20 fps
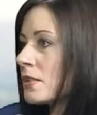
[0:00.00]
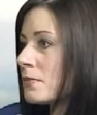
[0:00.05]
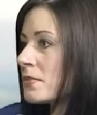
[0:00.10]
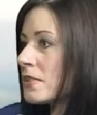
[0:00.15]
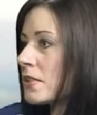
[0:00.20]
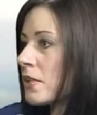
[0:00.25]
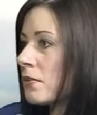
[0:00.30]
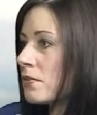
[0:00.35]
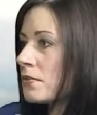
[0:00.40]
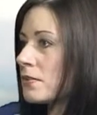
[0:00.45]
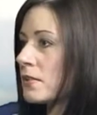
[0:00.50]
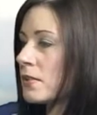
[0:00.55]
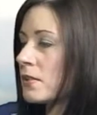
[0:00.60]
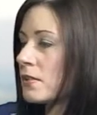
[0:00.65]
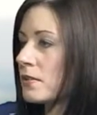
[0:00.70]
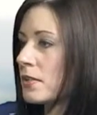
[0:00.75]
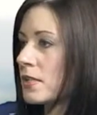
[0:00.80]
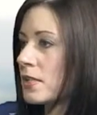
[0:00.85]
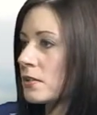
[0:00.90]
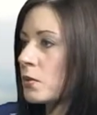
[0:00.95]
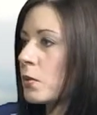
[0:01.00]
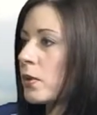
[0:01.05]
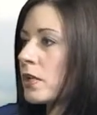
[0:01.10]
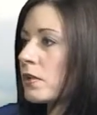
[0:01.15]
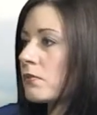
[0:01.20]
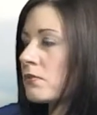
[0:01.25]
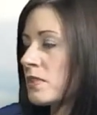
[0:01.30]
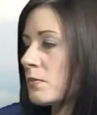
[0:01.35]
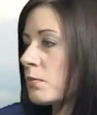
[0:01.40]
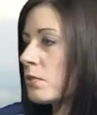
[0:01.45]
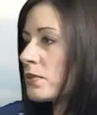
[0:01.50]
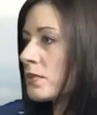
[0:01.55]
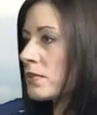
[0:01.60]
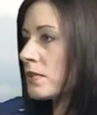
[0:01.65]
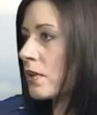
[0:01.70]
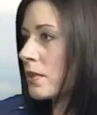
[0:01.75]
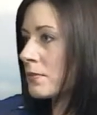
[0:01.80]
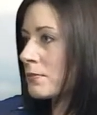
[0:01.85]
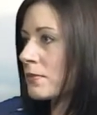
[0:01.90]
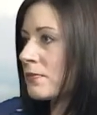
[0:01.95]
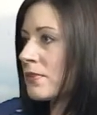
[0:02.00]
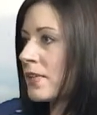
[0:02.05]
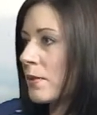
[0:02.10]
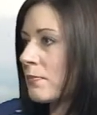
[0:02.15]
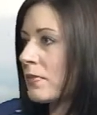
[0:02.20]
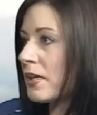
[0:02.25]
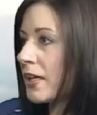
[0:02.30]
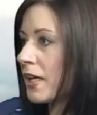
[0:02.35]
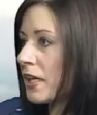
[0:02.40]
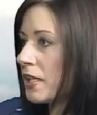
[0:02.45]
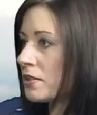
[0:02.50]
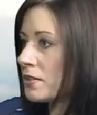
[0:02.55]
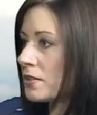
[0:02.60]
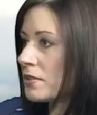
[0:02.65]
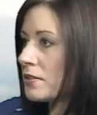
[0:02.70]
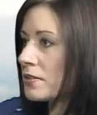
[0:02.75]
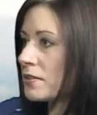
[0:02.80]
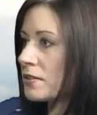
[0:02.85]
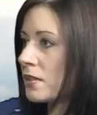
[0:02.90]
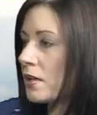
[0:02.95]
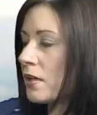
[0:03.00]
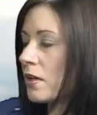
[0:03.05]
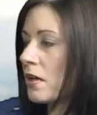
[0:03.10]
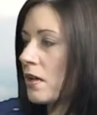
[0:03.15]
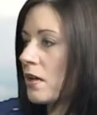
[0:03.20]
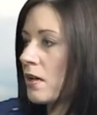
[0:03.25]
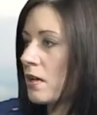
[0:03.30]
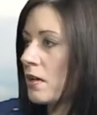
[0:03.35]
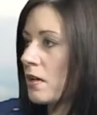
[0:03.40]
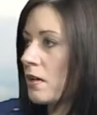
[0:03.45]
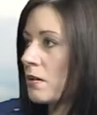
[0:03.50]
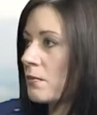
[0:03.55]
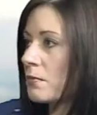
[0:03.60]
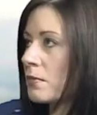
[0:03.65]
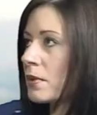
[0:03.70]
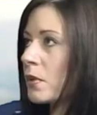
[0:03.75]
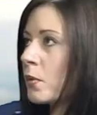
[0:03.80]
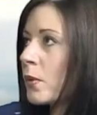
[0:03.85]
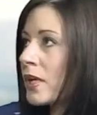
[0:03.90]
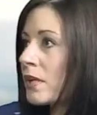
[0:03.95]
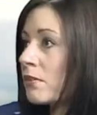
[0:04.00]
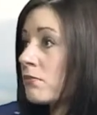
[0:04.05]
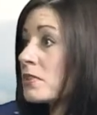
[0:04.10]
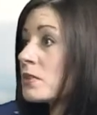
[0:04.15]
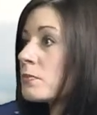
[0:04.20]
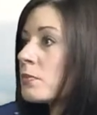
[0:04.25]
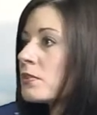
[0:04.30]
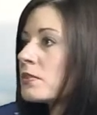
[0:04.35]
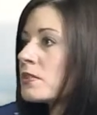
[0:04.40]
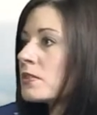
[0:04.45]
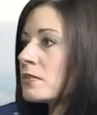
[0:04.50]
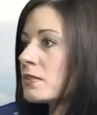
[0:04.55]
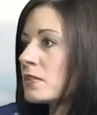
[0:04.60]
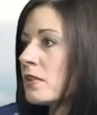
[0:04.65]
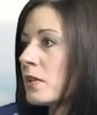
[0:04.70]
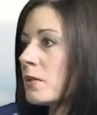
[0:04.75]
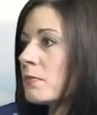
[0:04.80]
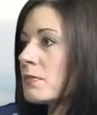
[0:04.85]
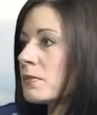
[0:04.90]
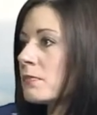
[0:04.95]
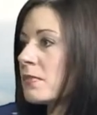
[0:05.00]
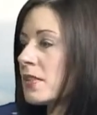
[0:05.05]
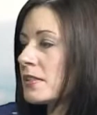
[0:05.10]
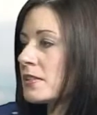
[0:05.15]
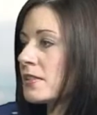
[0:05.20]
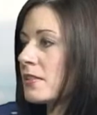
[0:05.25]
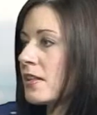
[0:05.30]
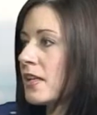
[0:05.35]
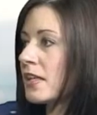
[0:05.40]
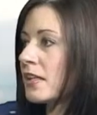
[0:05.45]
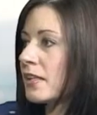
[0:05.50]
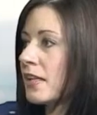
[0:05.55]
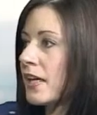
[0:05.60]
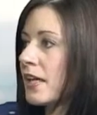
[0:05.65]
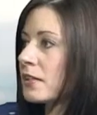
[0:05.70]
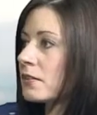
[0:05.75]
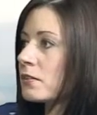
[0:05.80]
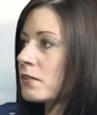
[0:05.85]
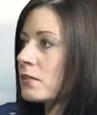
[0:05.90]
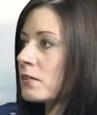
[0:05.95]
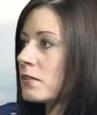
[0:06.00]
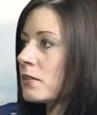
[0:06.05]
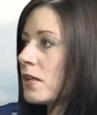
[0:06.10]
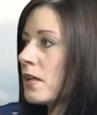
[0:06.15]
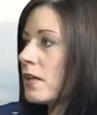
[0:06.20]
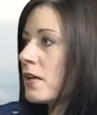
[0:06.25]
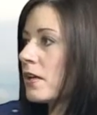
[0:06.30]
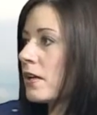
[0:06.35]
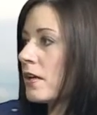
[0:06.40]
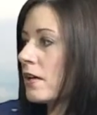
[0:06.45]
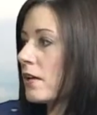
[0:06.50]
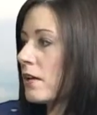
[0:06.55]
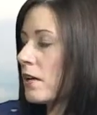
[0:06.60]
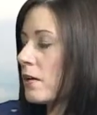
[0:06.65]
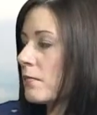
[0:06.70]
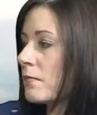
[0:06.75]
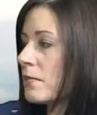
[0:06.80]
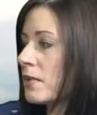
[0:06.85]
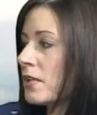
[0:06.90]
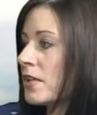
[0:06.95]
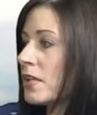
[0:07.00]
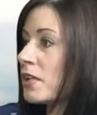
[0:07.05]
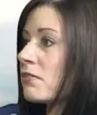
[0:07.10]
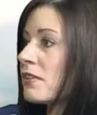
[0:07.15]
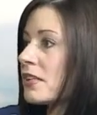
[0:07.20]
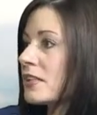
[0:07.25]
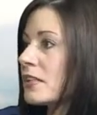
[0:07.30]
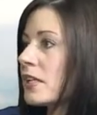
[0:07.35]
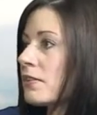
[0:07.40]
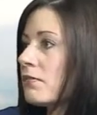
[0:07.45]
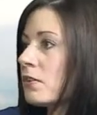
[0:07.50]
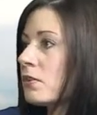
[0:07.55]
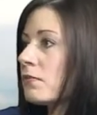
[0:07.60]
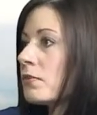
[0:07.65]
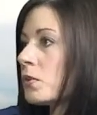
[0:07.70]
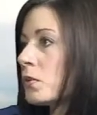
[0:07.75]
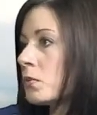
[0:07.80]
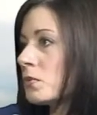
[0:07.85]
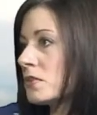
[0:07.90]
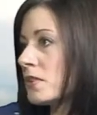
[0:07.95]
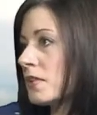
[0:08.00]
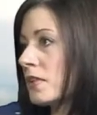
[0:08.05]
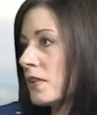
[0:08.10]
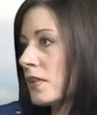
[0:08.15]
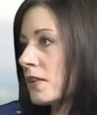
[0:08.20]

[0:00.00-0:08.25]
themselves, there's quicker response times on the applications, and quicker response times means that they can handle an increased level of calls to the